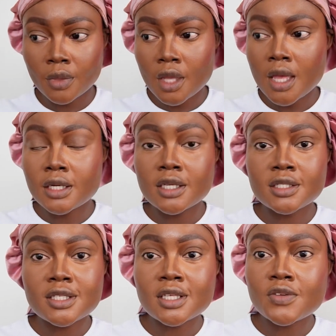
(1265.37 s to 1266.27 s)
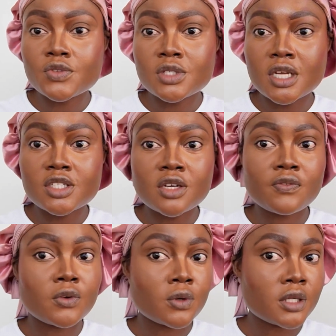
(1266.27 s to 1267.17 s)
And it just gives you such a
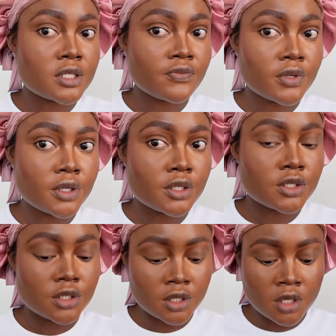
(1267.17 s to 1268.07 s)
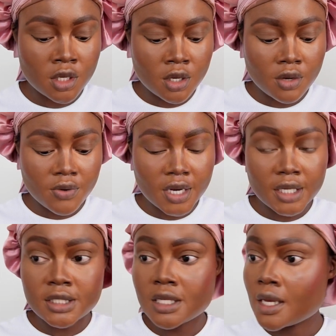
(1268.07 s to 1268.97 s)
flawless finish,
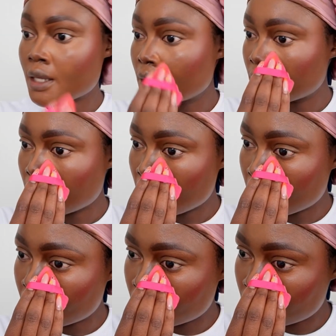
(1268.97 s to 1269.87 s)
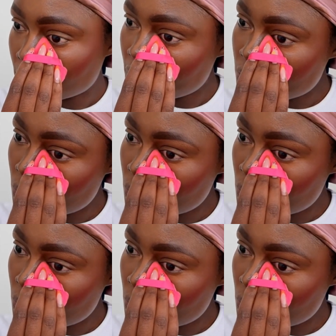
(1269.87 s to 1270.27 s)
right? And that's